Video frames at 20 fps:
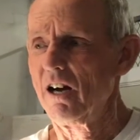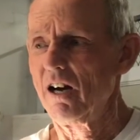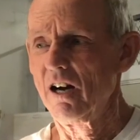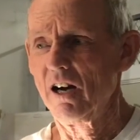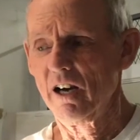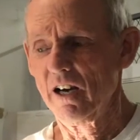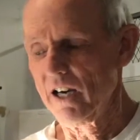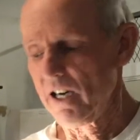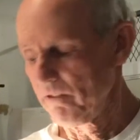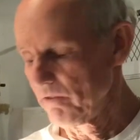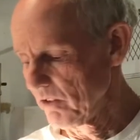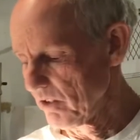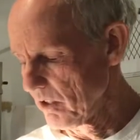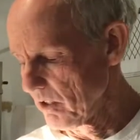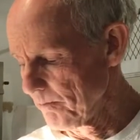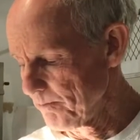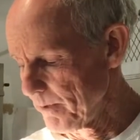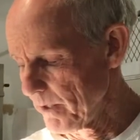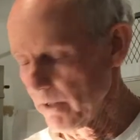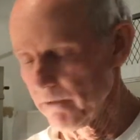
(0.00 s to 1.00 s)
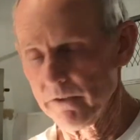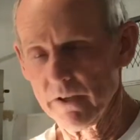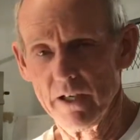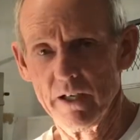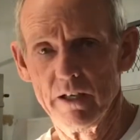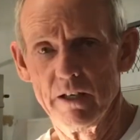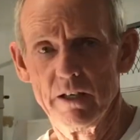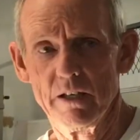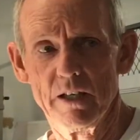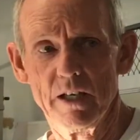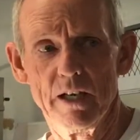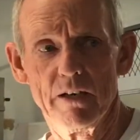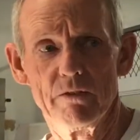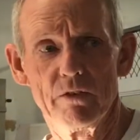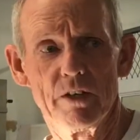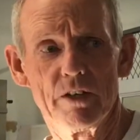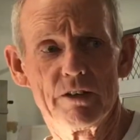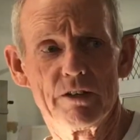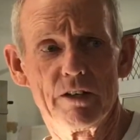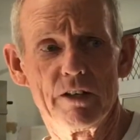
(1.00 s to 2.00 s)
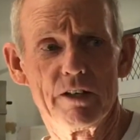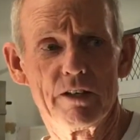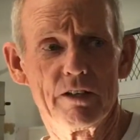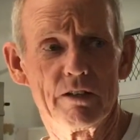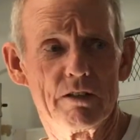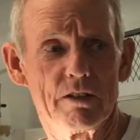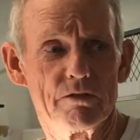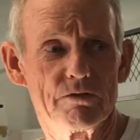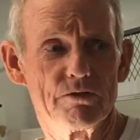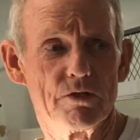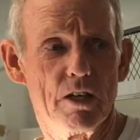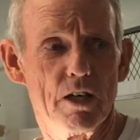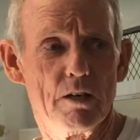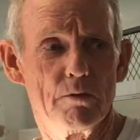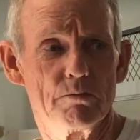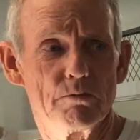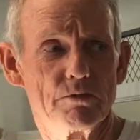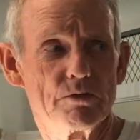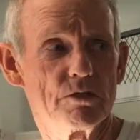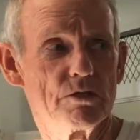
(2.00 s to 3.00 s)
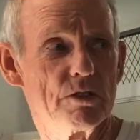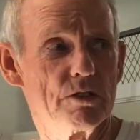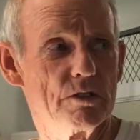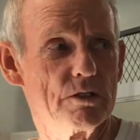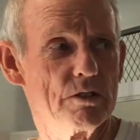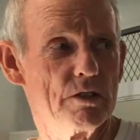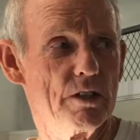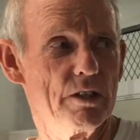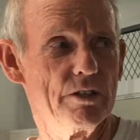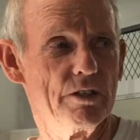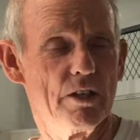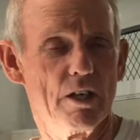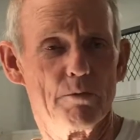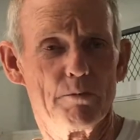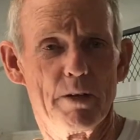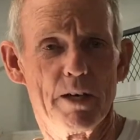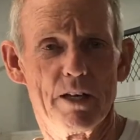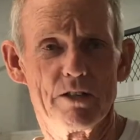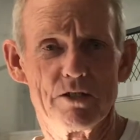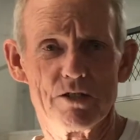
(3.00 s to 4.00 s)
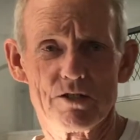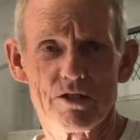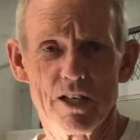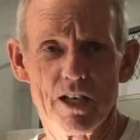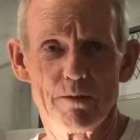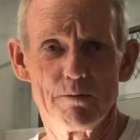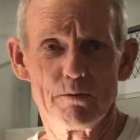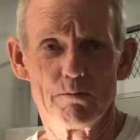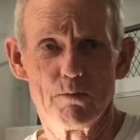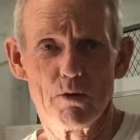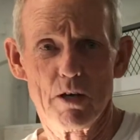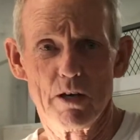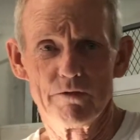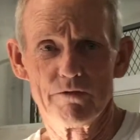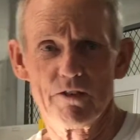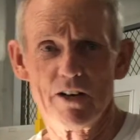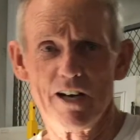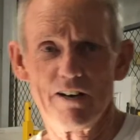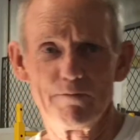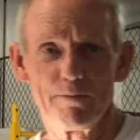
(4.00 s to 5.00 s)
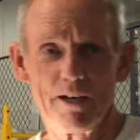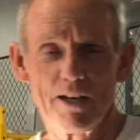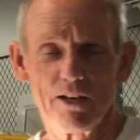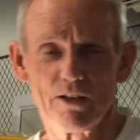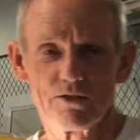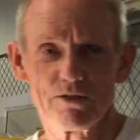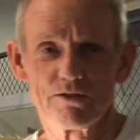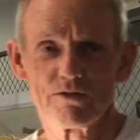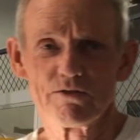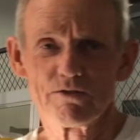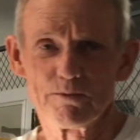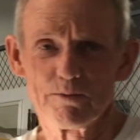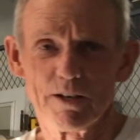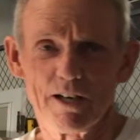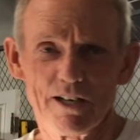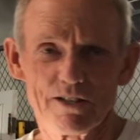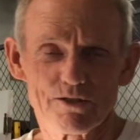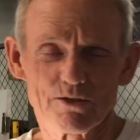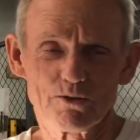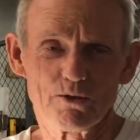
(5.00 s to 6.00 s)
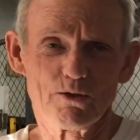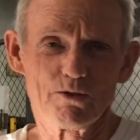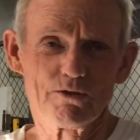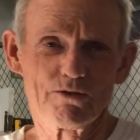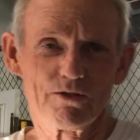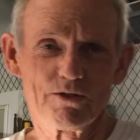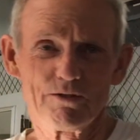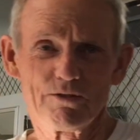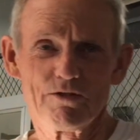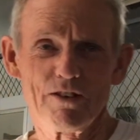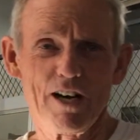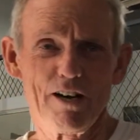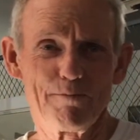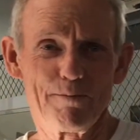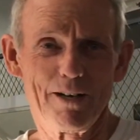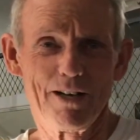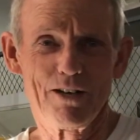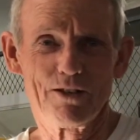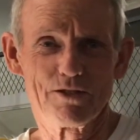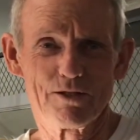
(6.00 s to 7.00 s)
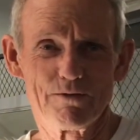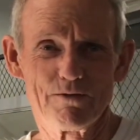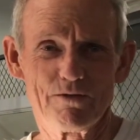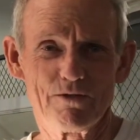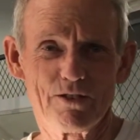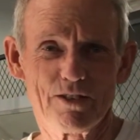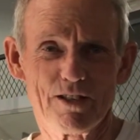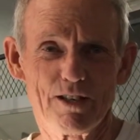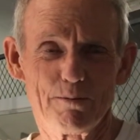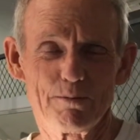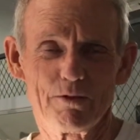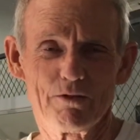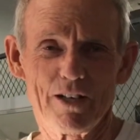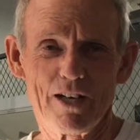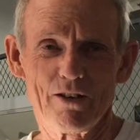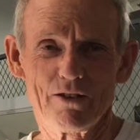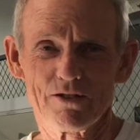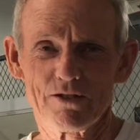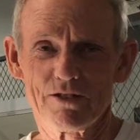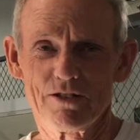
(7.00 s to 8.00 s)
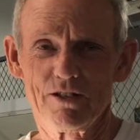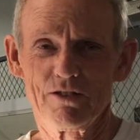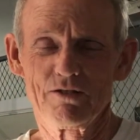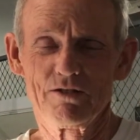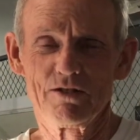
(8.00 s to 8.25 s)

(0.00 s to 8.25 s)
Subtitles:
I have a little bit of everything from a young man just came and bought 5 pounds from high school for 5 pounds a couple of hours ago.